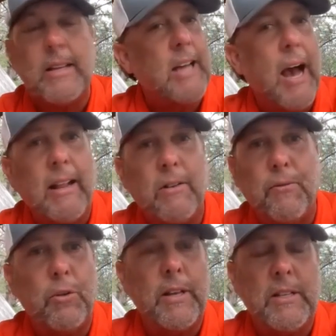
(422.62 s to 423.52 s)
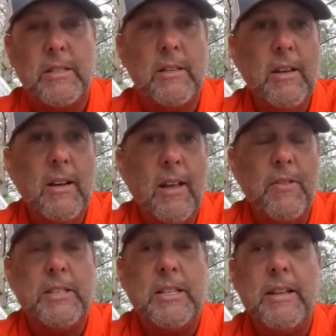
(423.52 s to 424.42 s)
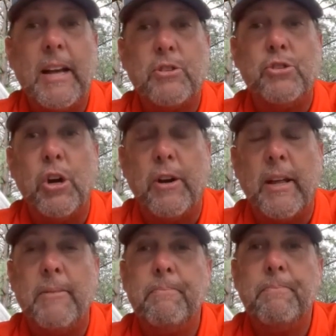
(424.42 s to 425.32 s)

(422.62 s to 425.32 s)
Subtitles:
excited for this next journey.